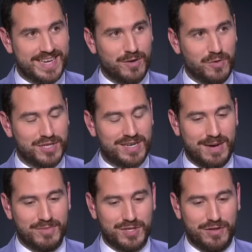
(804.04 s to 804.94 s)
also
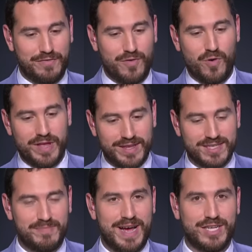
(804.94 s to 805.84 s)
come to the fore in
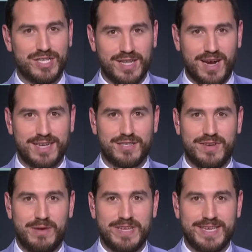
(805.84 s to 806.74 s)
this match. Uh, the likes of
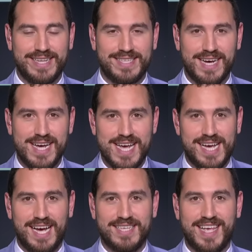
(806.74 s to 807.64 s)
Naby Keita,
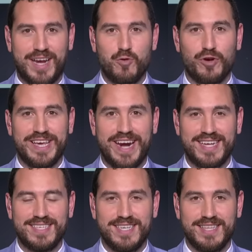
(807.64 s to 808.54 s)
uh, Serhou
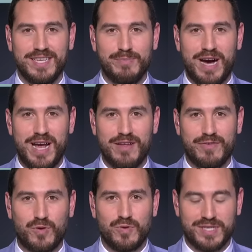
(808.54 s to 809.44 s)
Guirassy, the Bayer
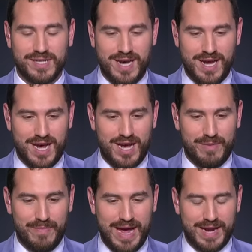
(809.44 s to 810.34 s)
Leverkusen uh,
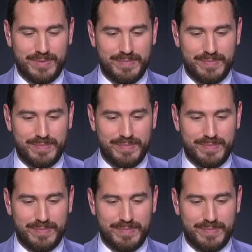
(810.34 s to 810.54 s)
man.